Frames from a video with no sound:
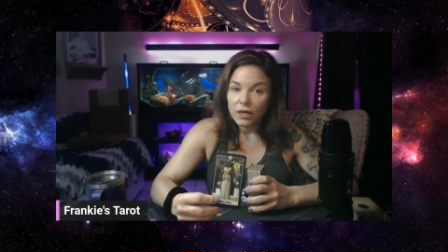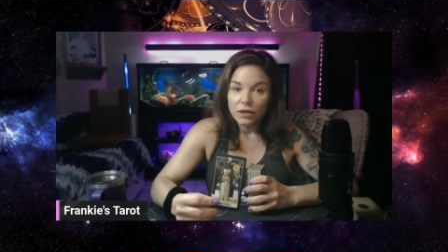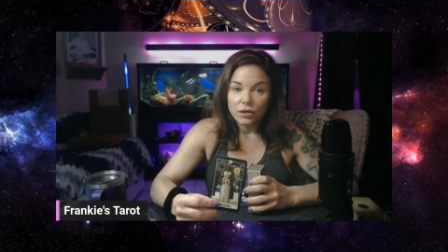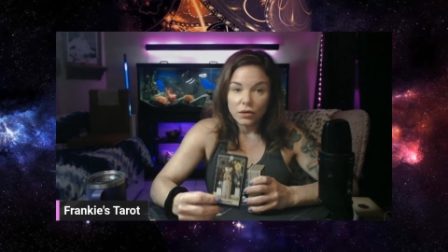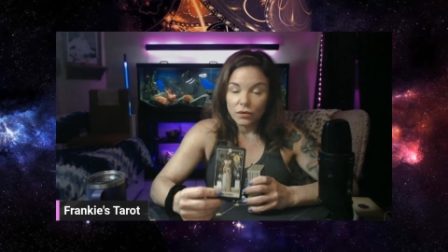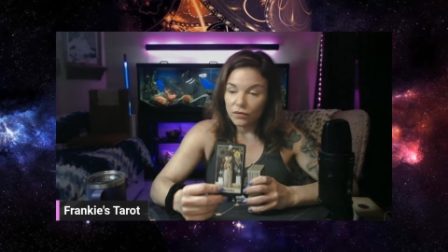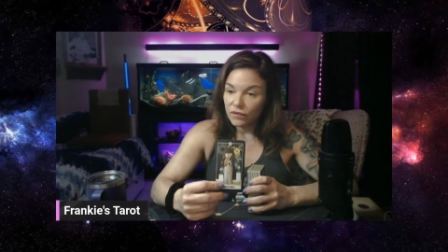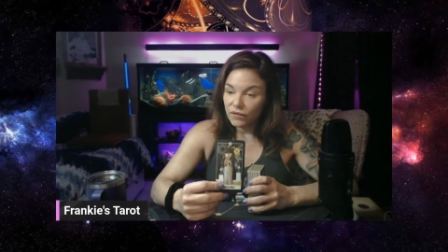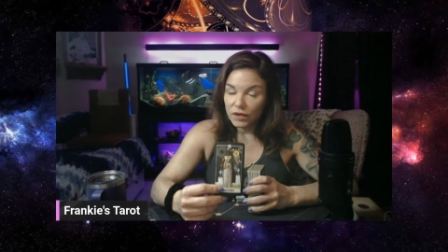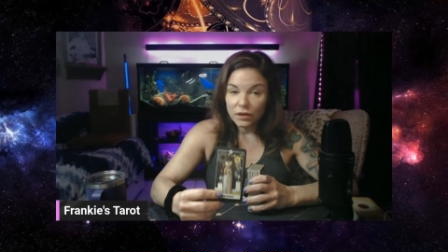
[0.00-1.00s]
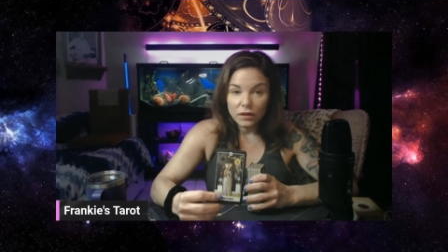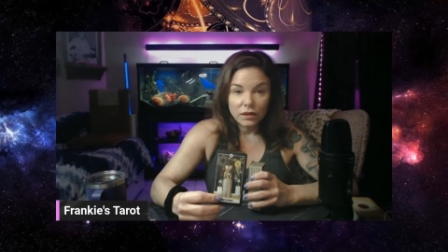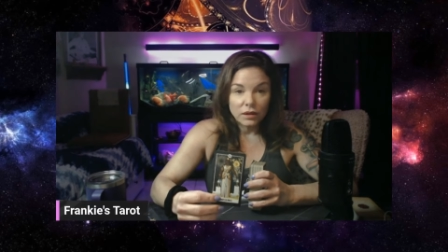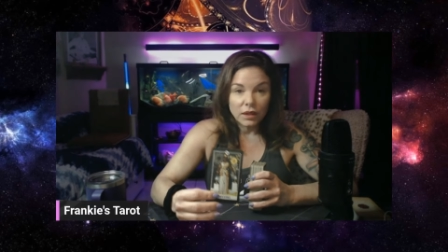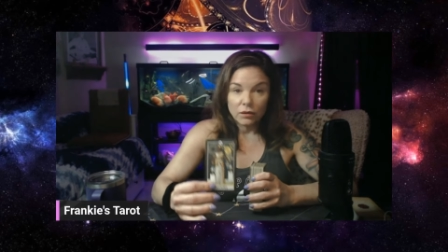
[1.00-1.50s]
you know,
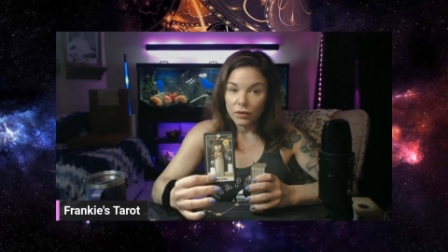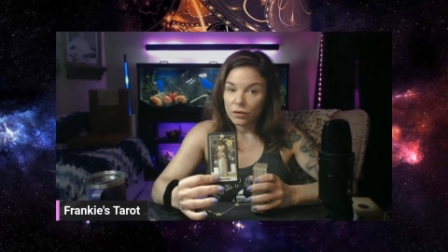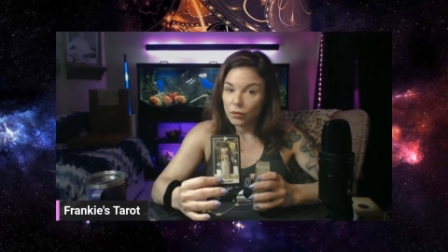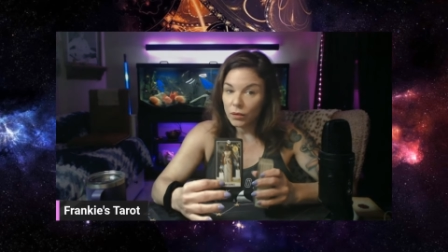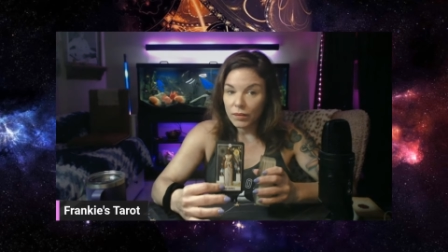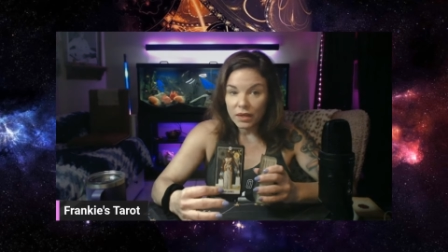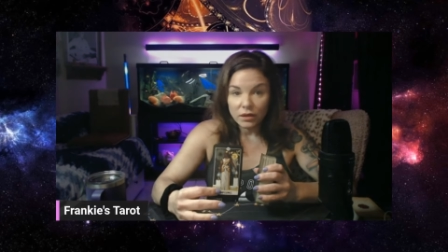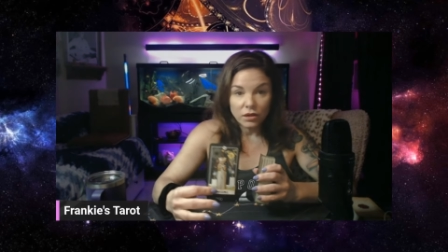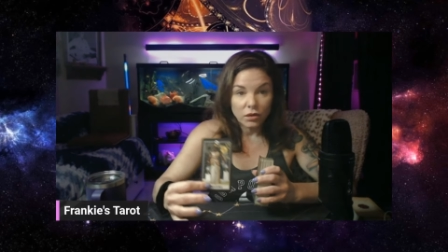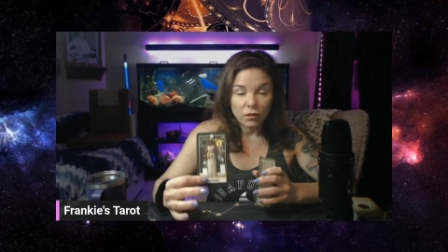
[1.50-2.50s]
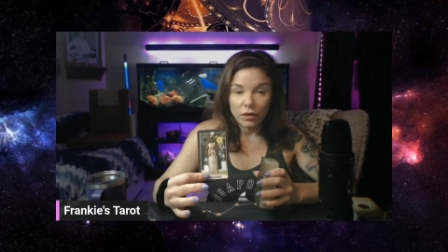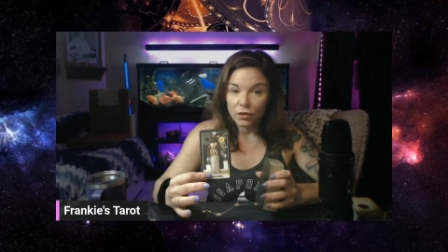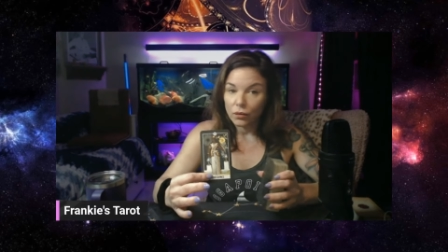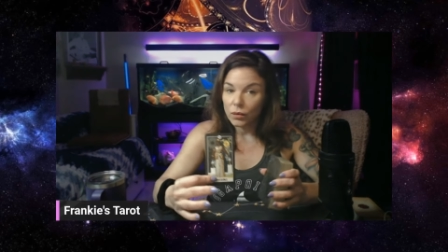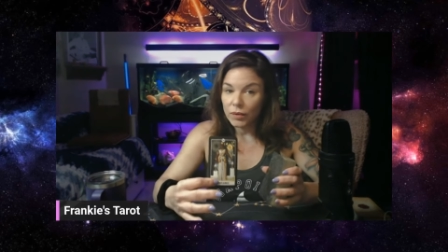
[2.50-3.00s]
feeling like we're
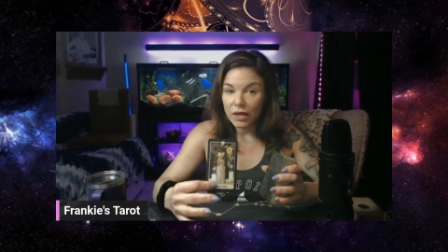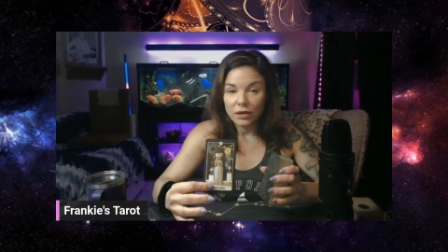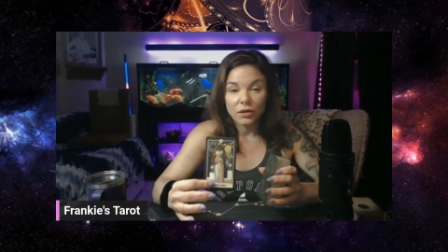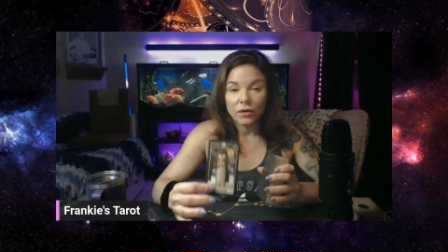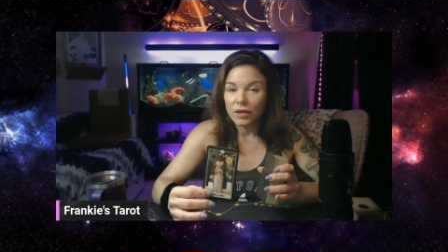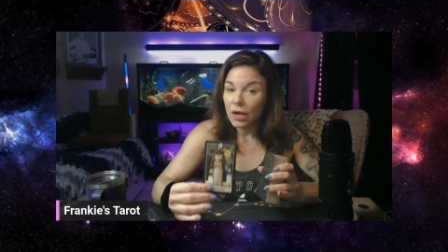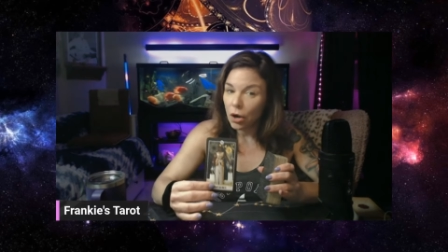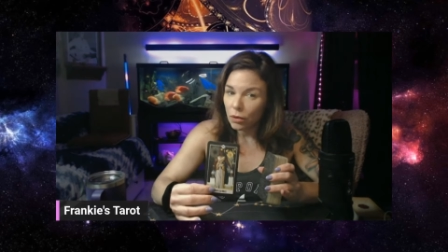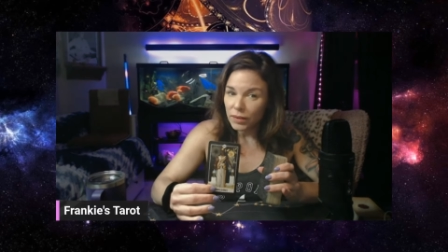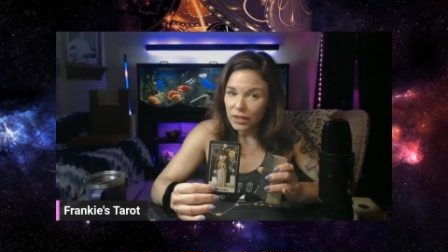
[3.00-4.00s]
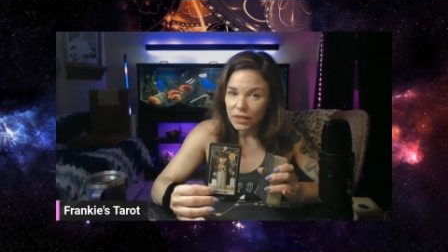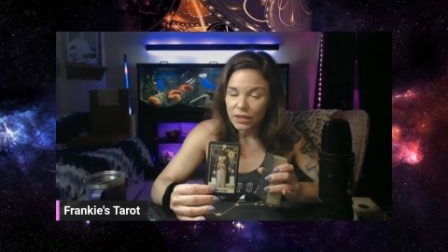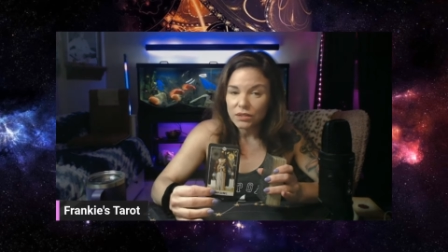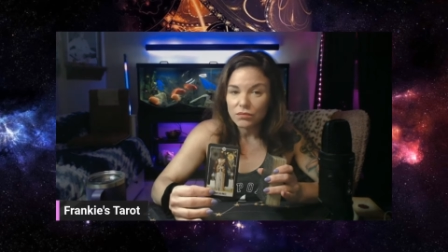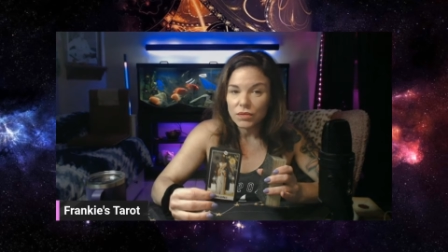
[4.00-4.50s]
in harmony.
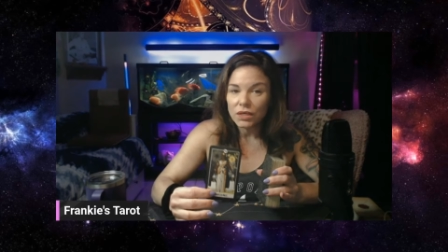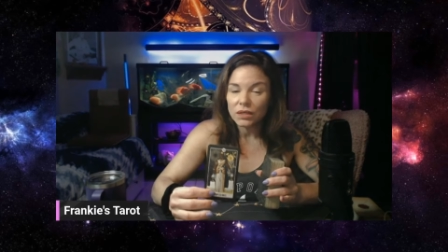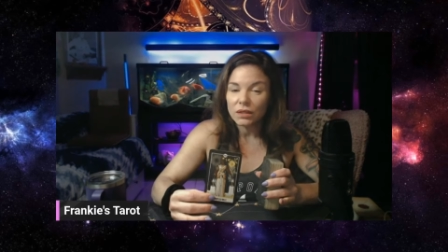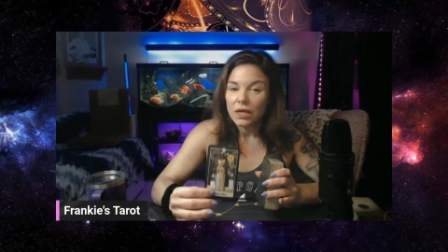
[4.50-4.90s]
Doesn't mean,